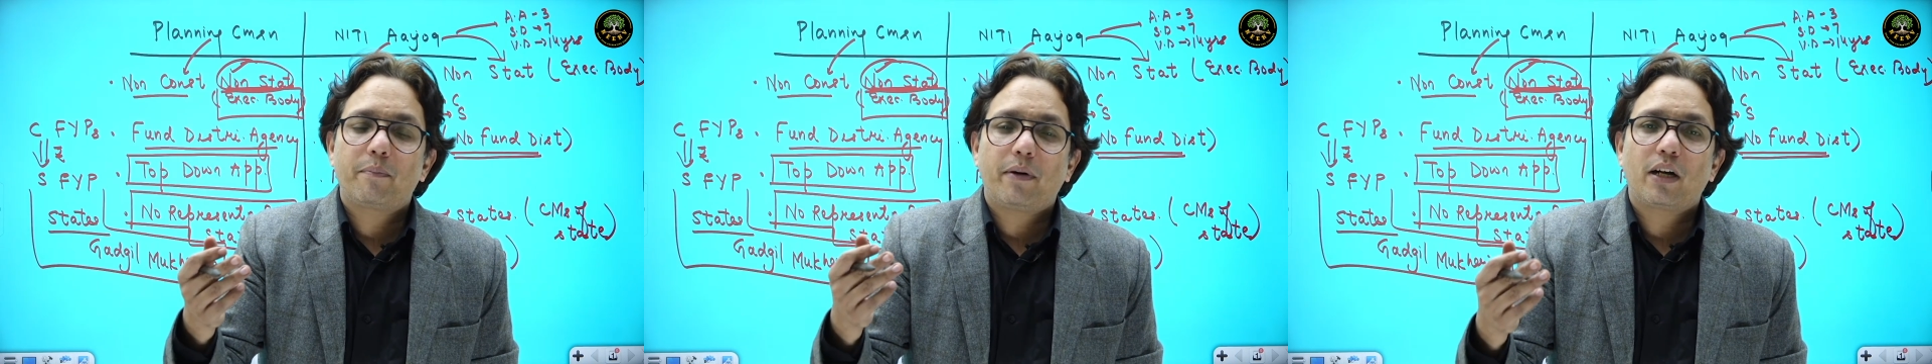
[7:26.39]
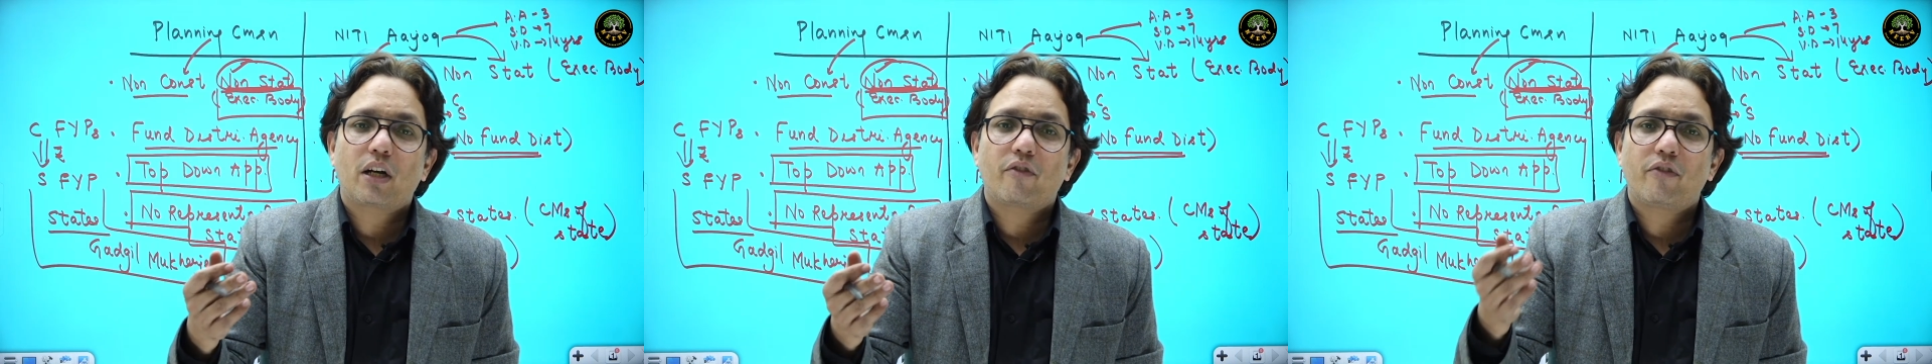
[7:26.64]

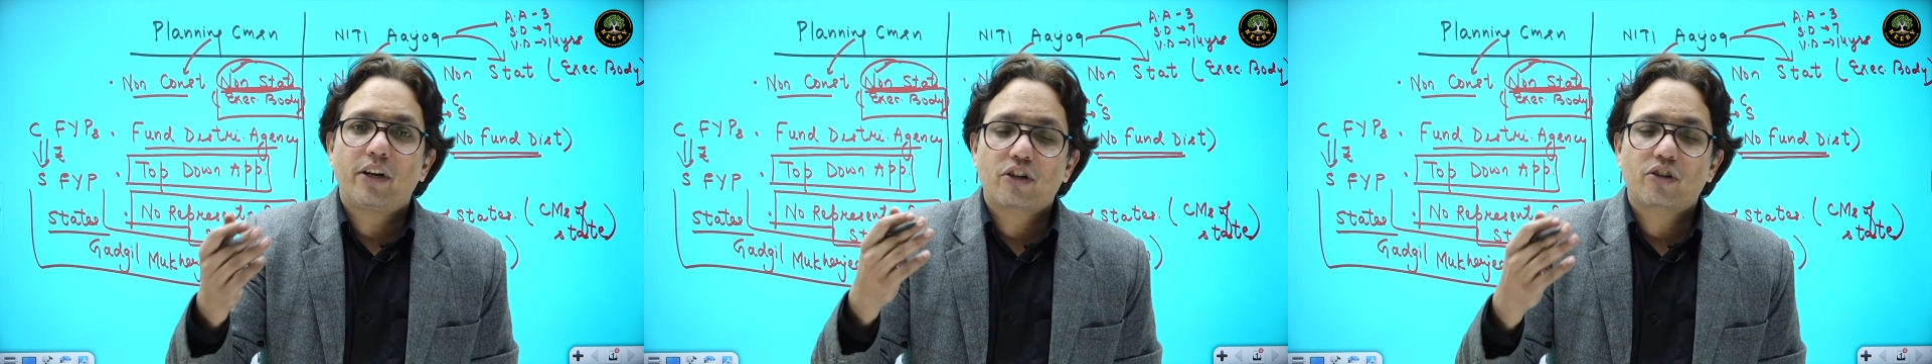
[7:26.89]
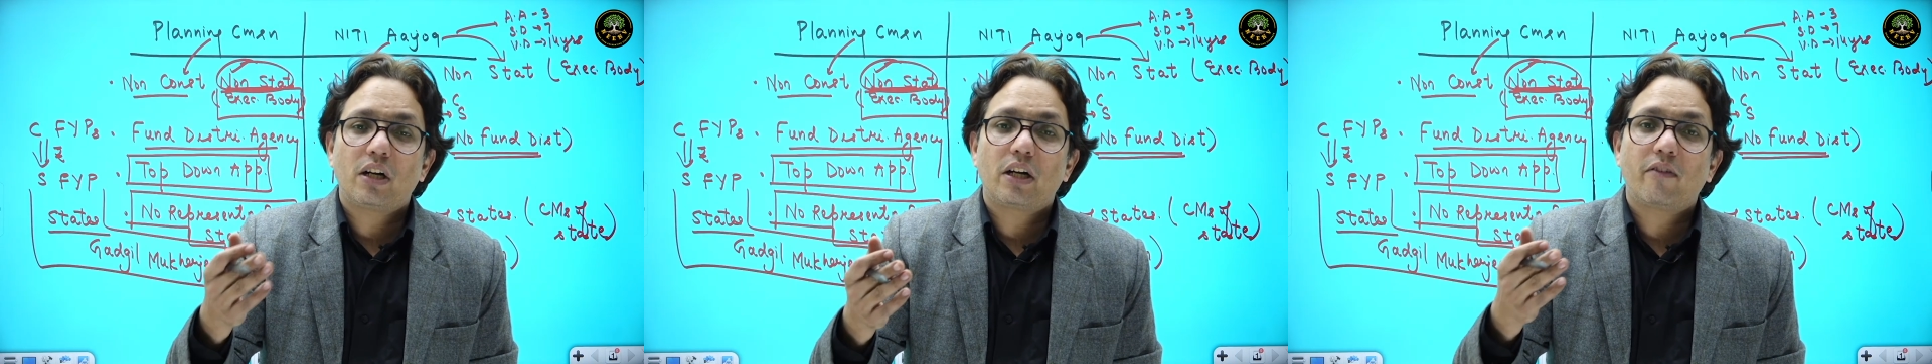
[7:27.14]
part of
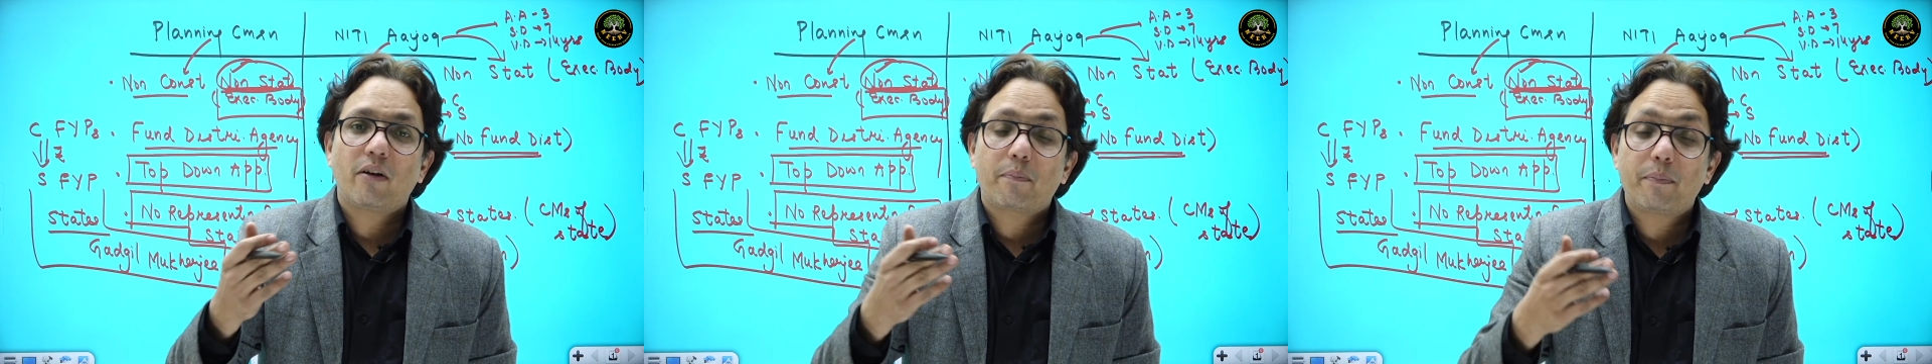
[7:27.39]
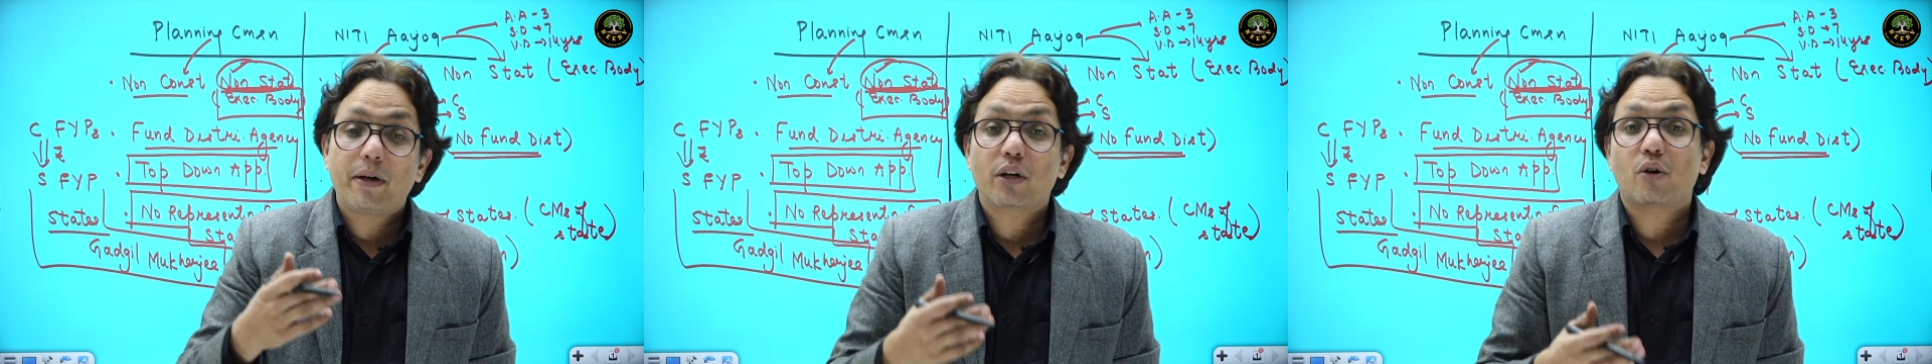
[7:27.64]
National
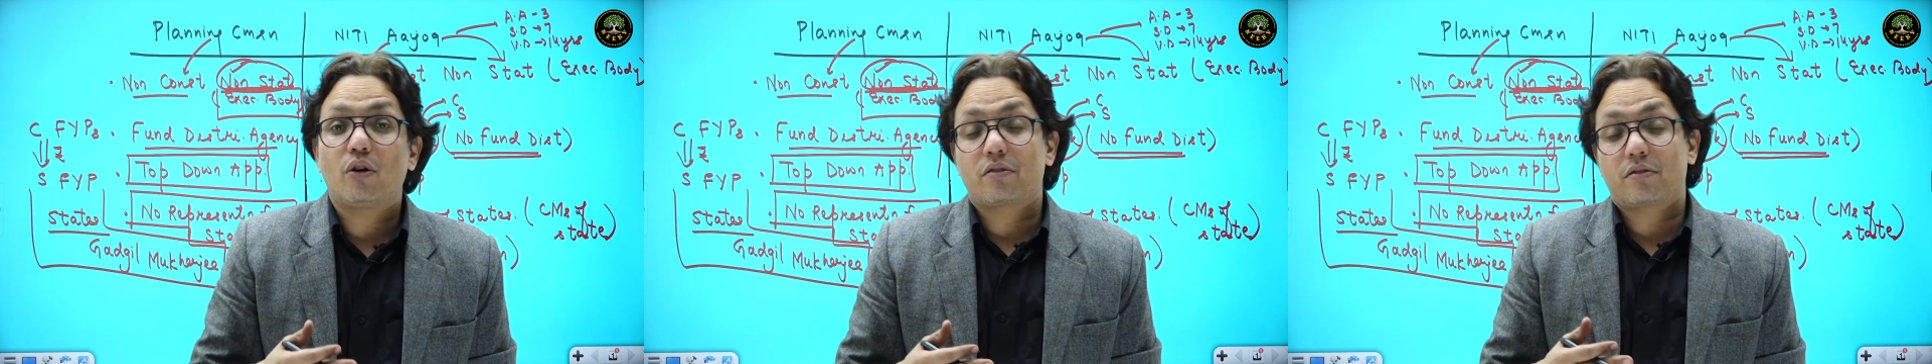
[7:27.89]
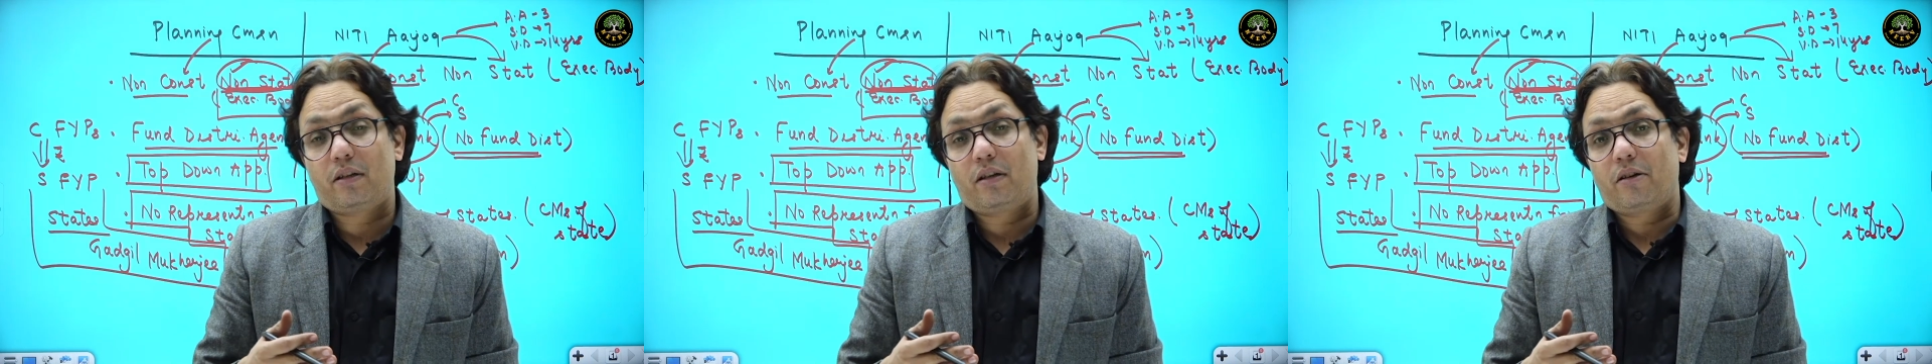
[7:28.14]
Development
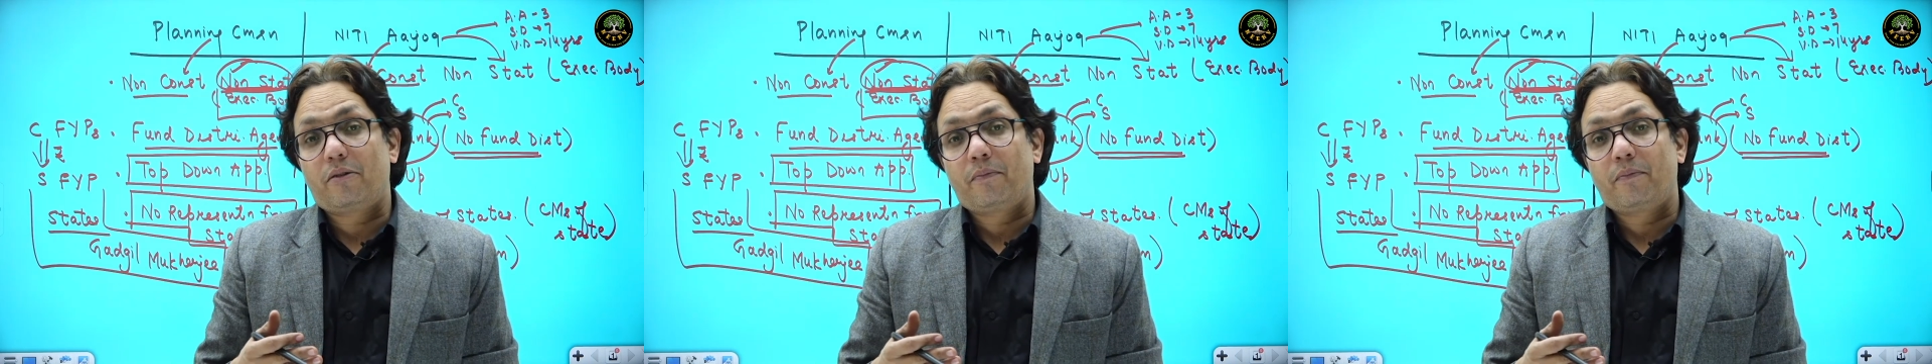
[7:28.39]
Council.